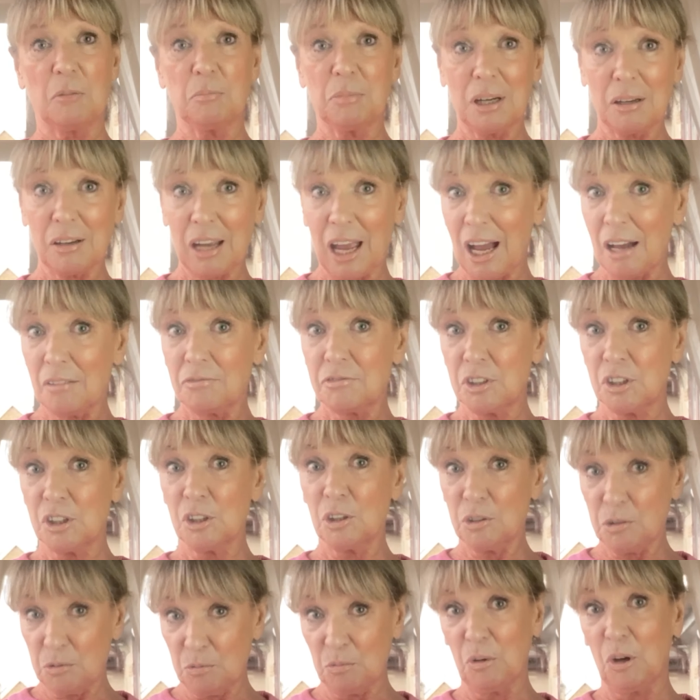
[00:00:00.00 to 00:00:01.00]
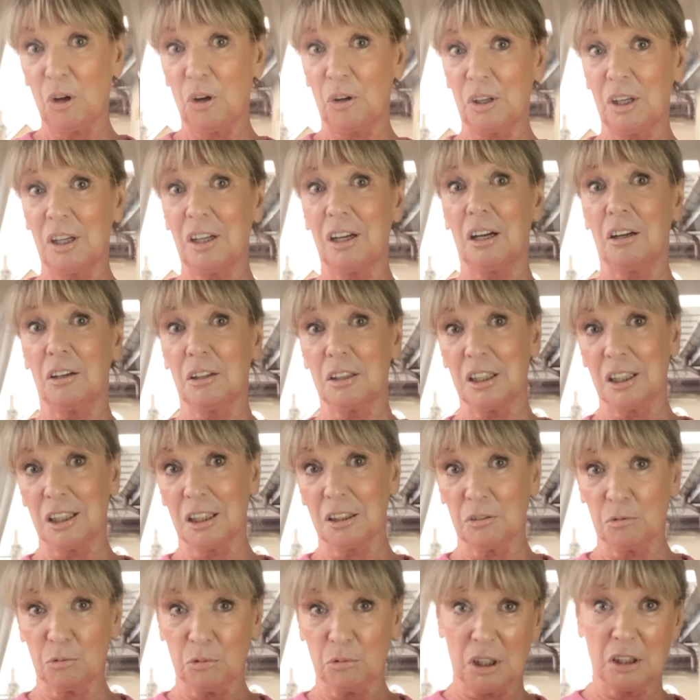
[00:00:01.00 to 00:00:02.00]
But I have done one on uh,
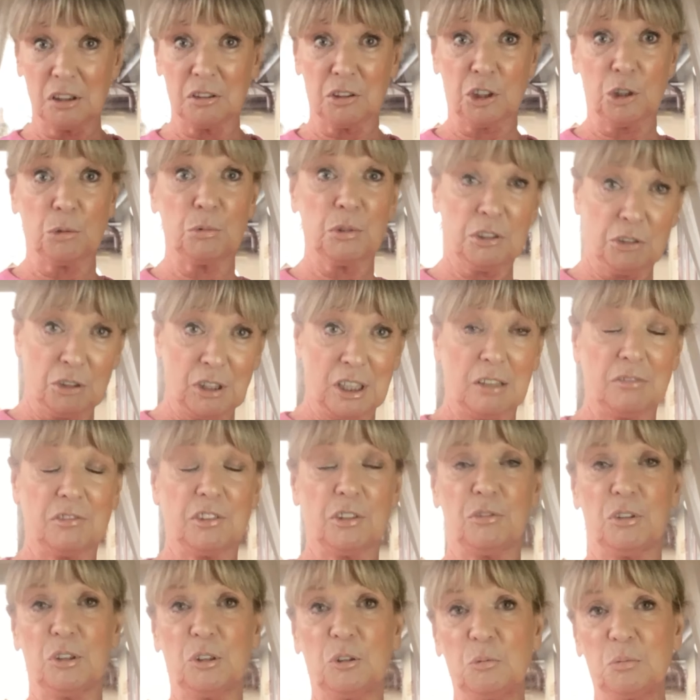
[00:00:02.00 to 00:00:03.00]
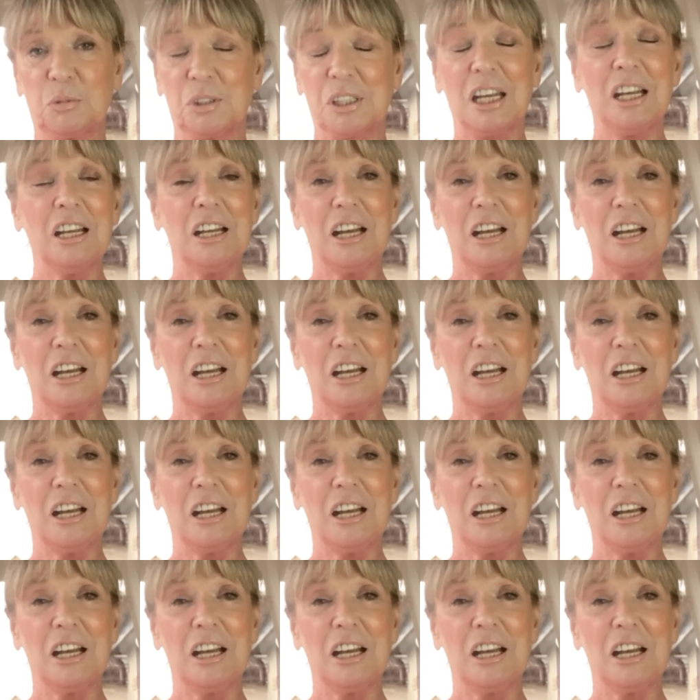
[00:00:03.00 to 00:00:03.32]
two or three of the rooms.